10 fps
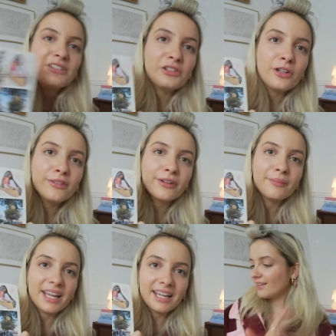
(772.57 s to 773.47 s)
new for
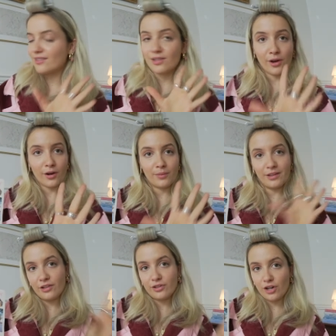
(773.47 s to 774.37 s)
me. So,
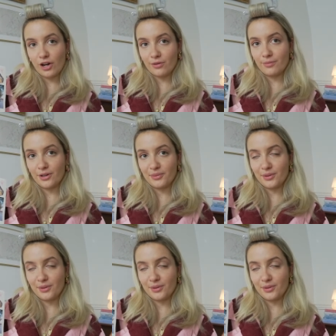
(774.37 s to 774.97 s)
with your journal mood